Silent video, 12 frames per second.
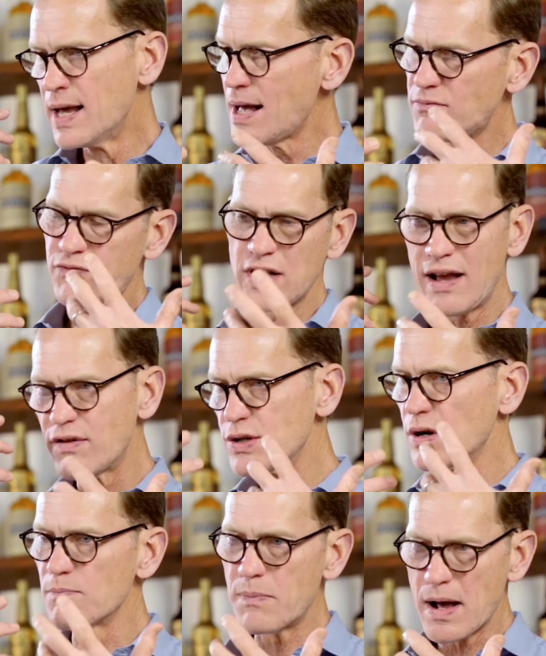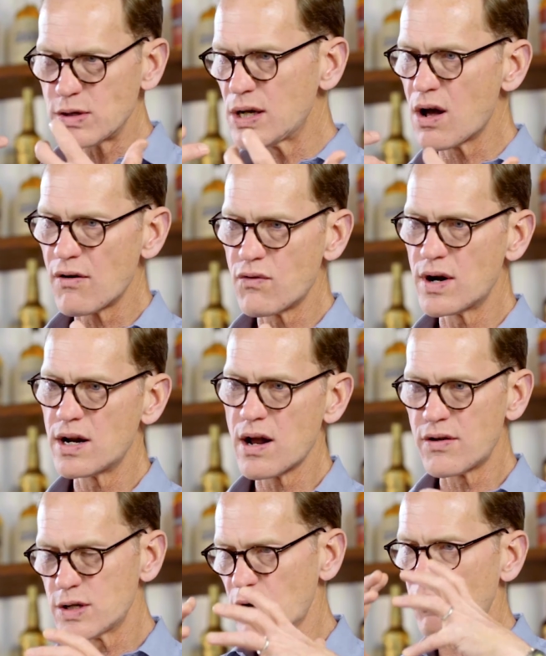Flavors are bouncing off one
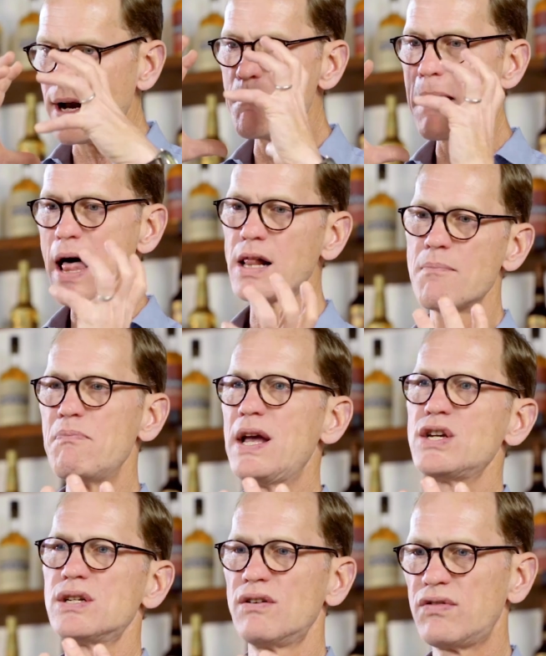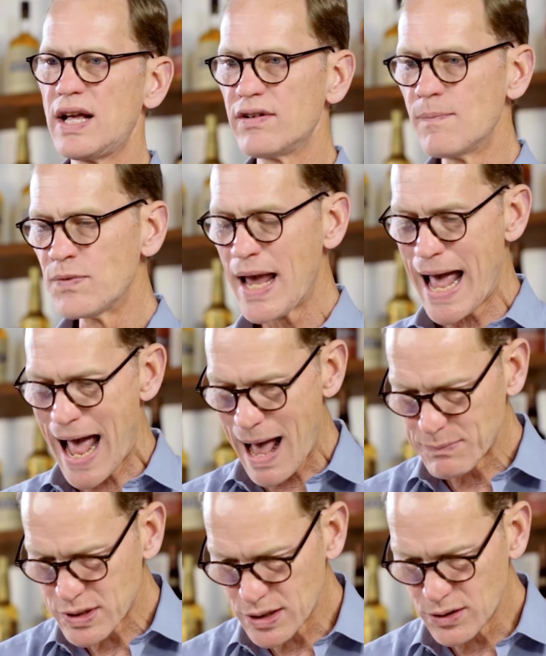another. There's a great amalgamation of flavor.
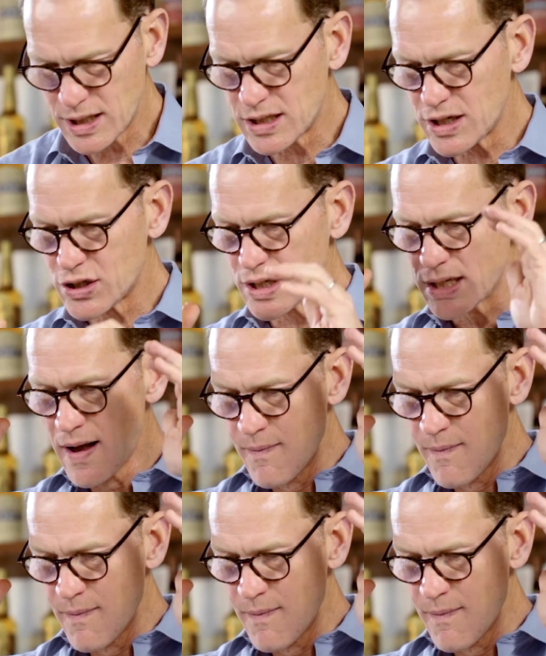Absolutely delicious.